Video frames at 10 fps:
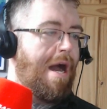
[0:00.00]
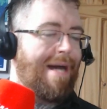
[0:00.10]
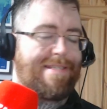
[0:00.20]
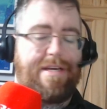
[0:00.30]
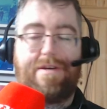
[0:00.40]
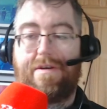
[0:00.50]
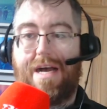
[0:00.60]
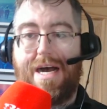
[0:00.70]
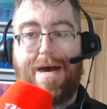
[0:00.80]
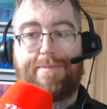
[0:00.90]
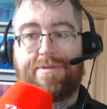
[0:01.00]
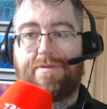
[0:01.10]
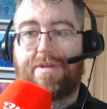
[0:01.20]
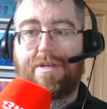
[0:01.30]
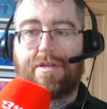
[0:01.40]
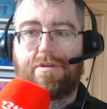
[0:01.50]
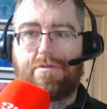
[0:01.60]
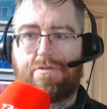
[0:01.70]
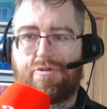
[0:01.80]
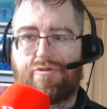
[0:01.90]
Has a absolutely
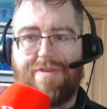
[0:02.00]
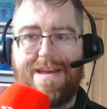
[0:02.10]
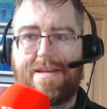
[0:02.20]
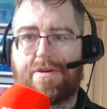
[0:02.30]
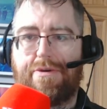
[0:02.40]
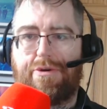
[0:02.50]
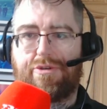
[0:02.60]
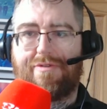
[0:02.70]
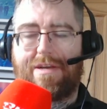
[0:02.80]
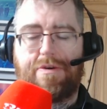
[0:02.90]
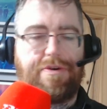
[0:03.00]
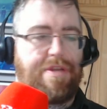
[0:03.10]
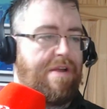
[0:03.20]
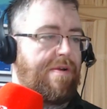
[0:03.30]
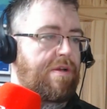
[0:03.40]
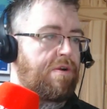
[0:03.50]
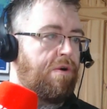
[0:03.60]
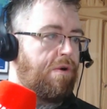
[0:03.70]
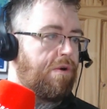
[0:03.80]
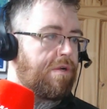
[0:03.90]
great course record here at
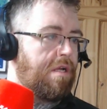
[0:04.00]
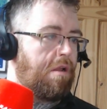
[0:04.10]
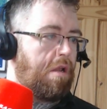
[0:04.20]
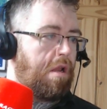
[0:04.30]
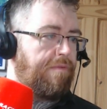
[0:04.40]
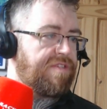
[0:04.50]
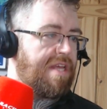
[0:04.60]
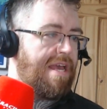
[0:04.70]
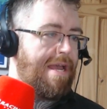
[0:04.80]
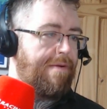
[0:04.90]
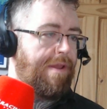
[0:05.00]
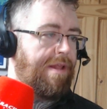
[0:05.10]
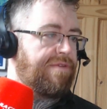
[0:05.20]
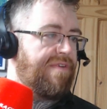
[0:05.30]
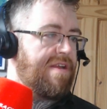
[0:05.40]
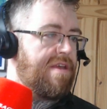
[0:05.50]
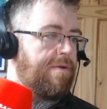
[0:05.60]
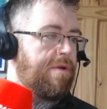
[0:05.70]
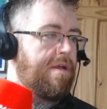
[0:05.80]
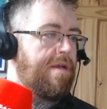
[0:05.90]
Cork. Loves it here at this venue.